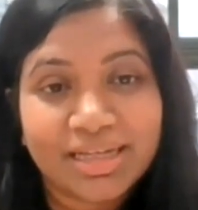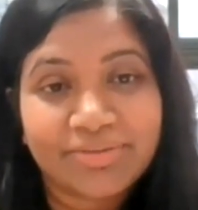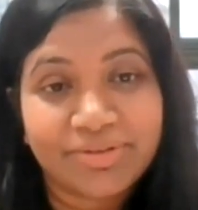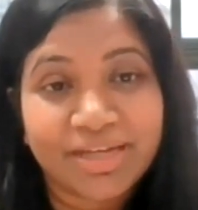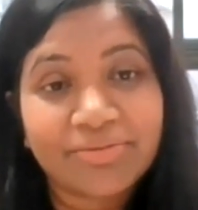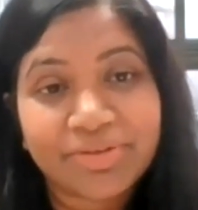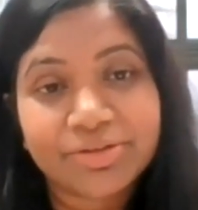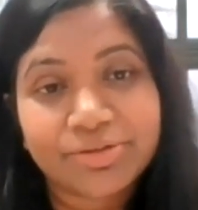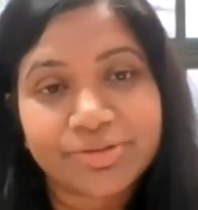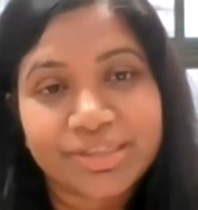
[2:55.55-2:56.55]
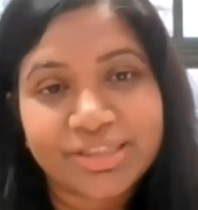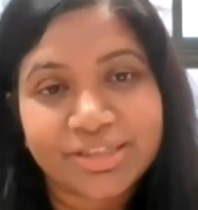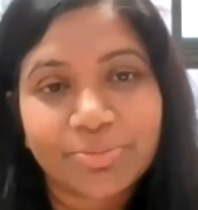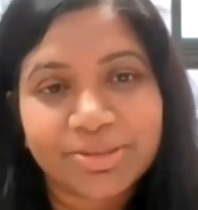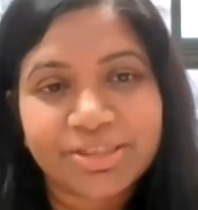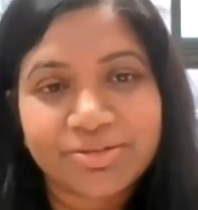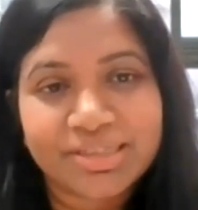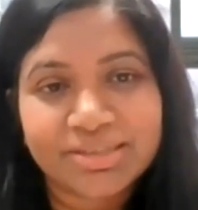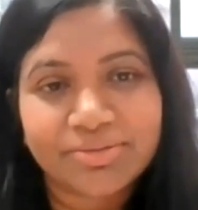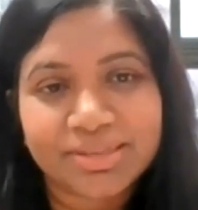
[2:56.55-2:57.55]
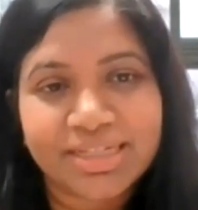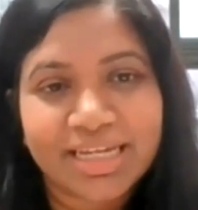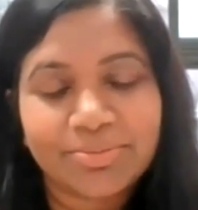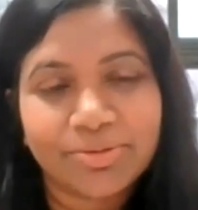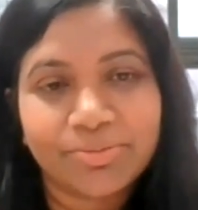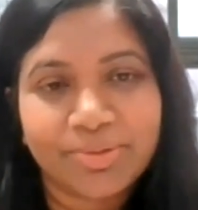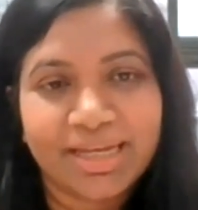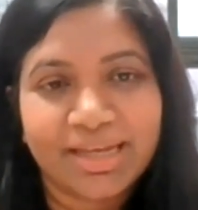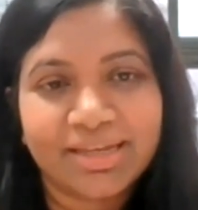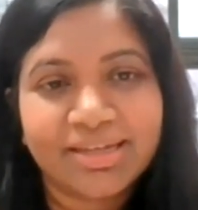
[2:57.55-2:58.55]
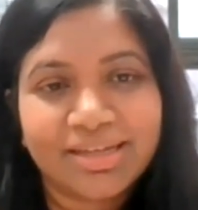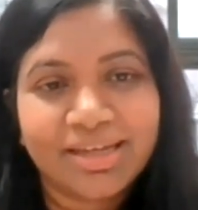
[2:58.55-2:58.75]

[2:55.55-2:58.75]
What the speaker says: if you have those strategic opportunities on the table where